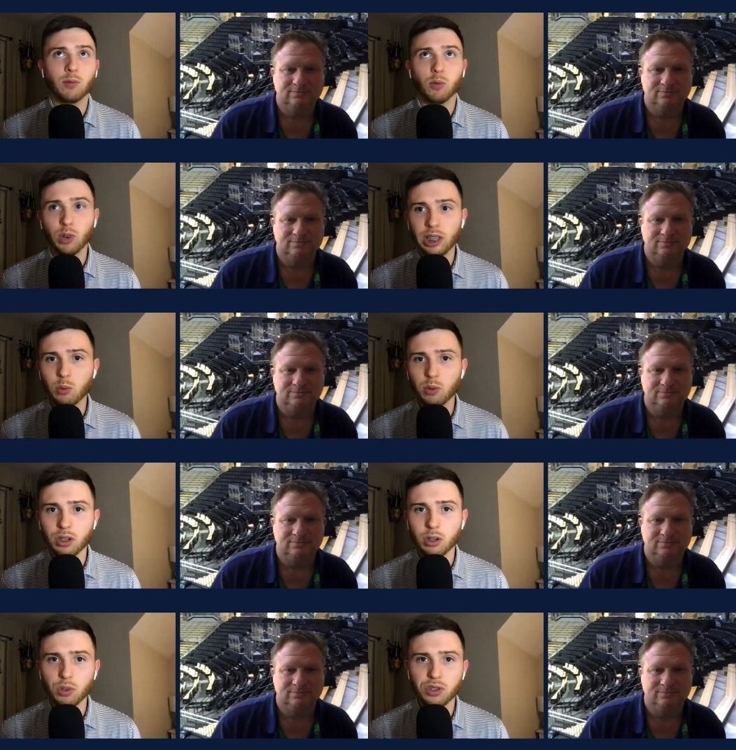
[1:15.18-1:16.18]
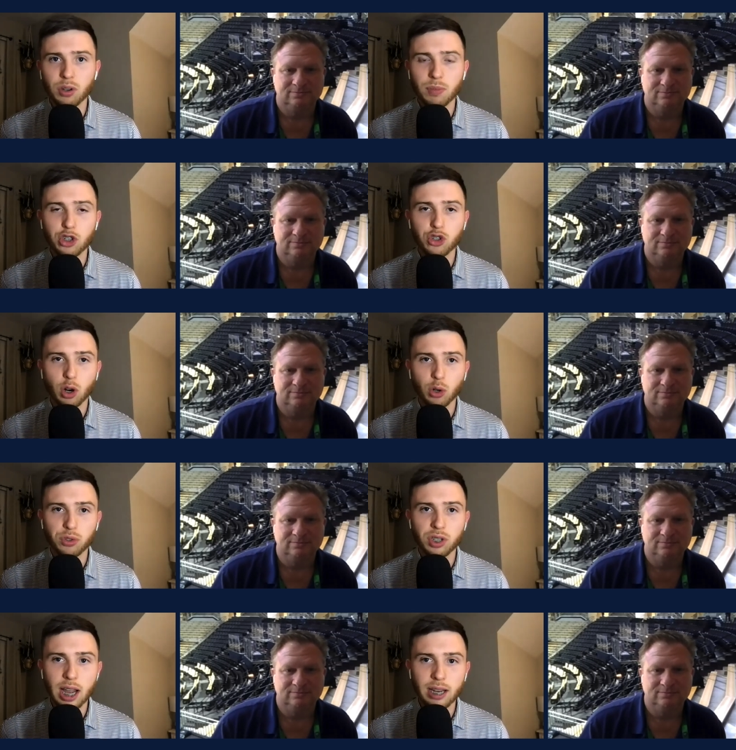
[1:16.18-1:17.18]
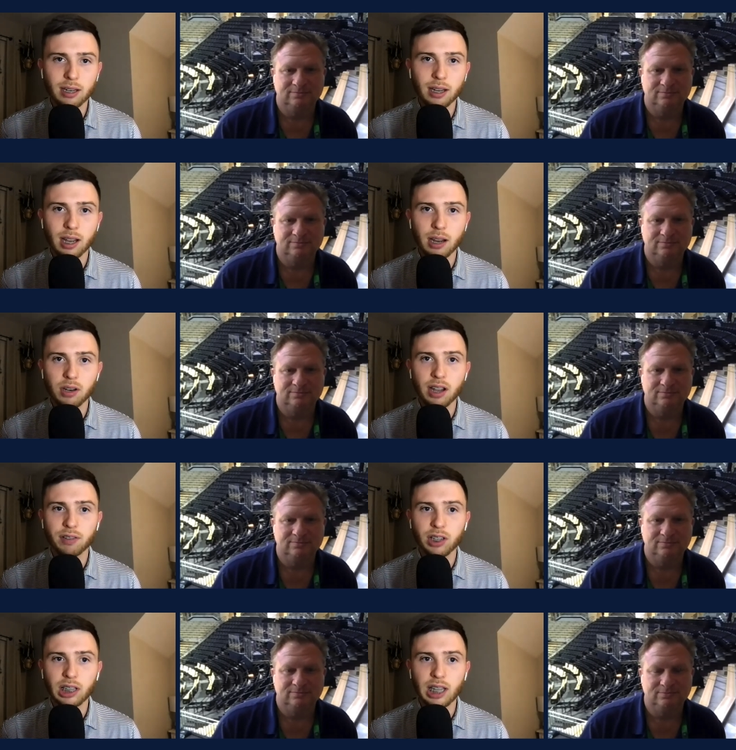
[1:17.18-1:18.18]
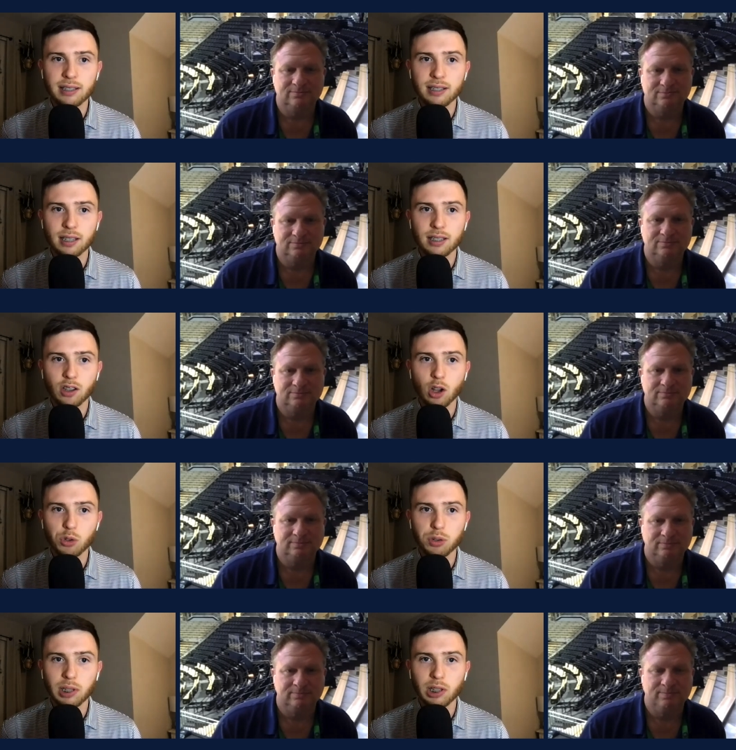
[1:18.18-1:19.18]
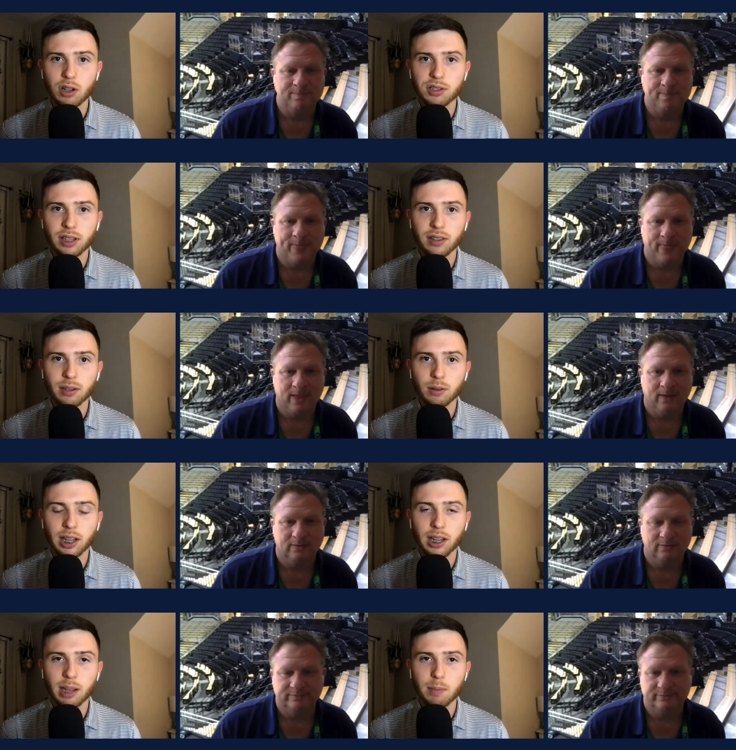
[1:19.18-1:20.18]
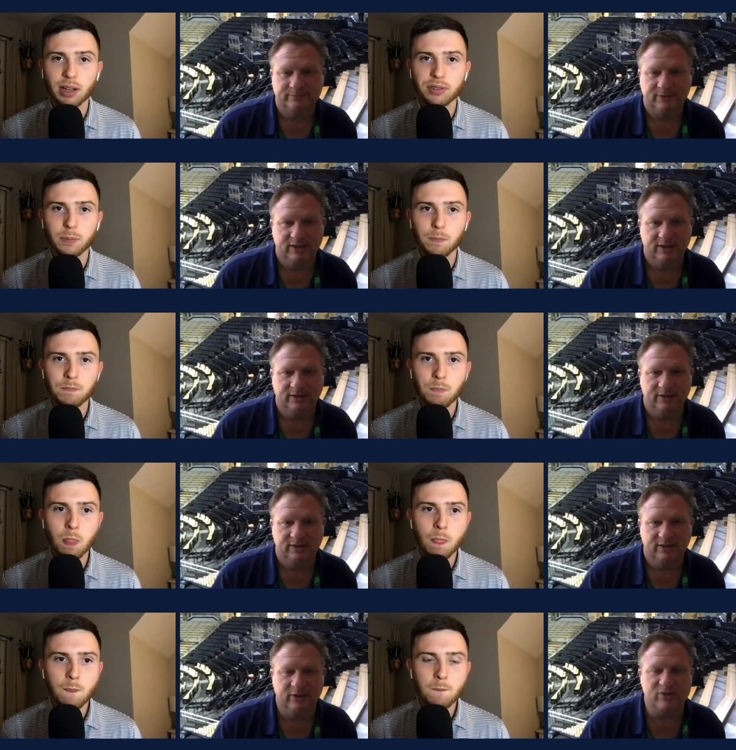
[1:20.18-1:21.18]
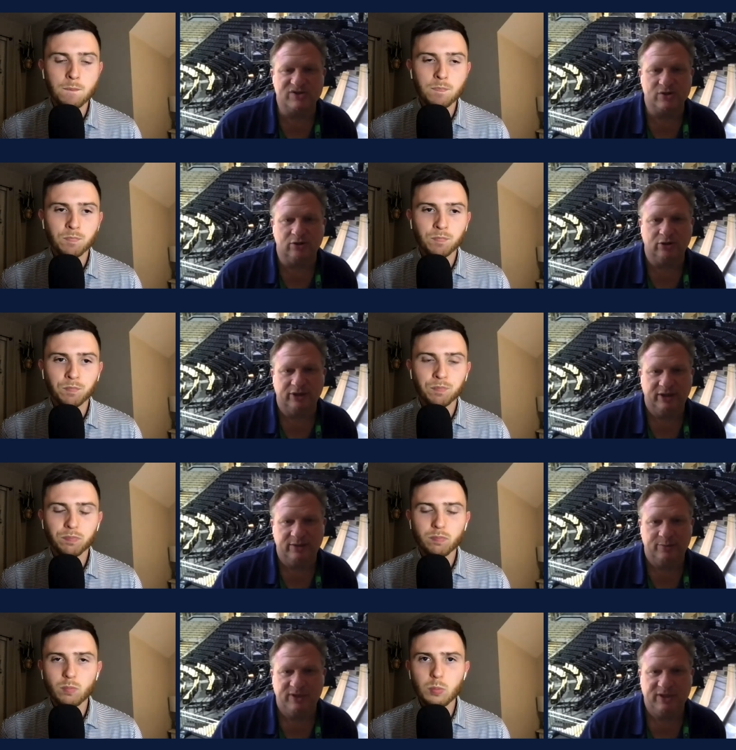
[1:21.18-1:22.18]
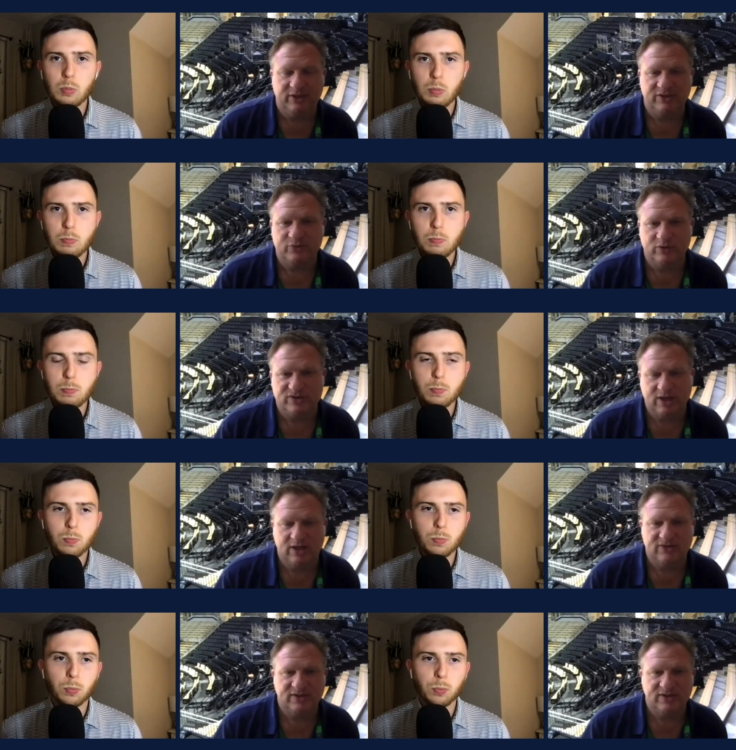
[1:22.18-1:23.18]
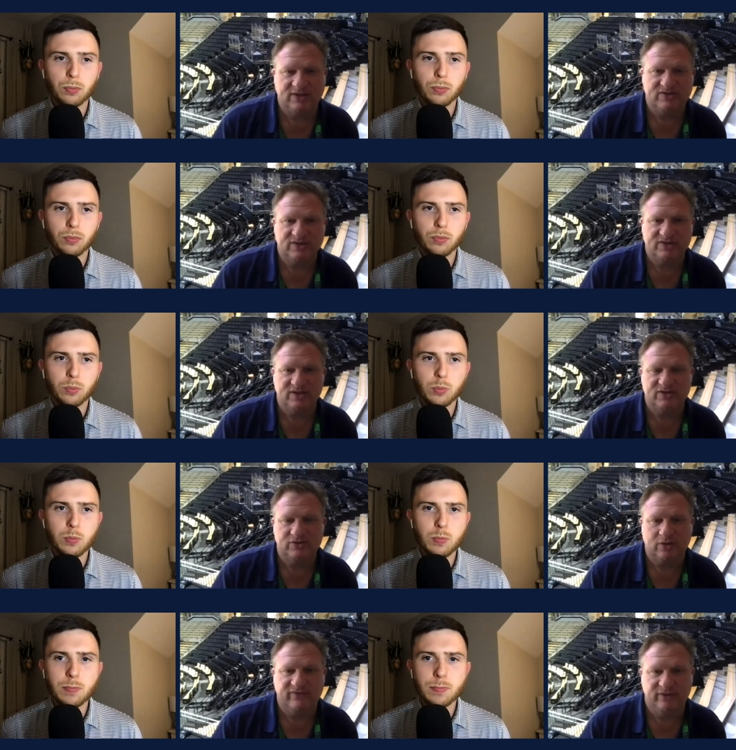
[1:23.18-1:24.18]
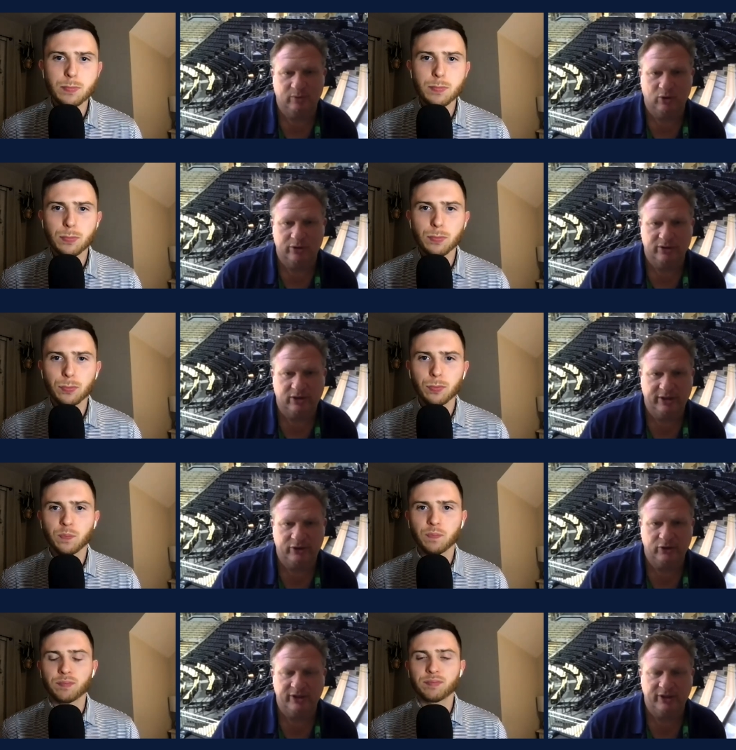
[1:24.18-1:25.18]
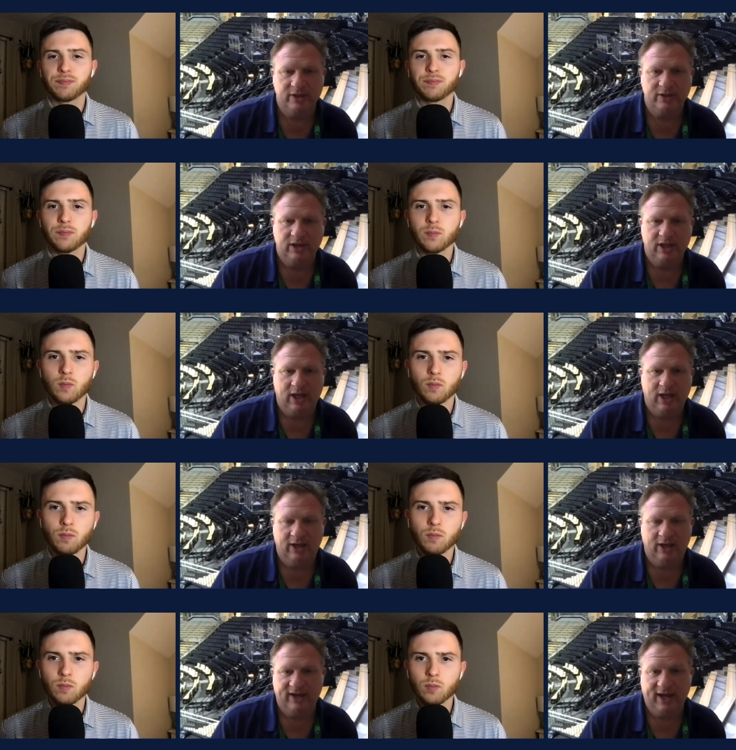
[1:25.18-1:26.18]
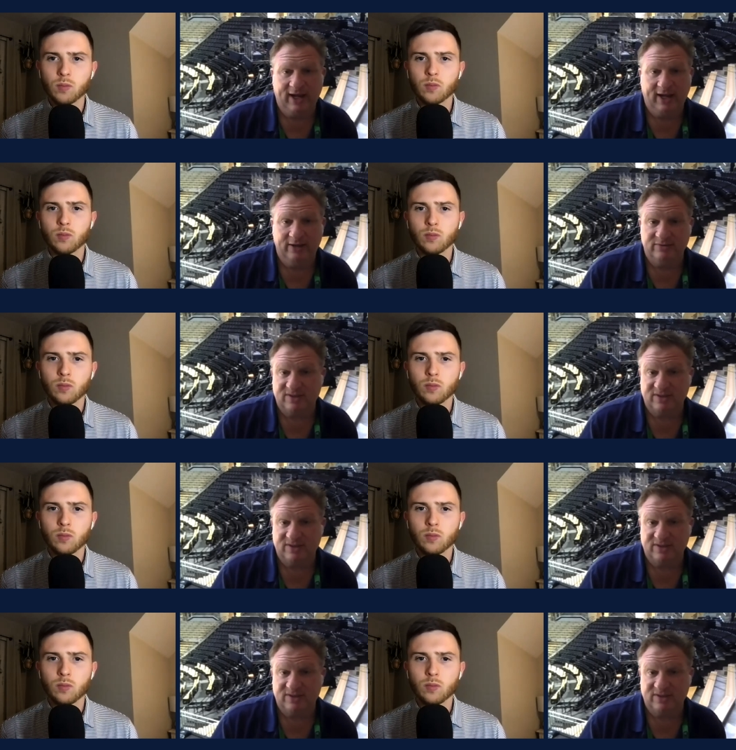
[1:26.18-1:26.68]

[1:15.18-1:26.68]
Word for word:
Speaker 1: really was a was something that struggled tonight and, and definitely led to the to the ultimate loss like that, like it came out to.
Speaker 2: It was early because Wisconsin had success driving the ball into the lane early. Mm-hmm. Uh, they had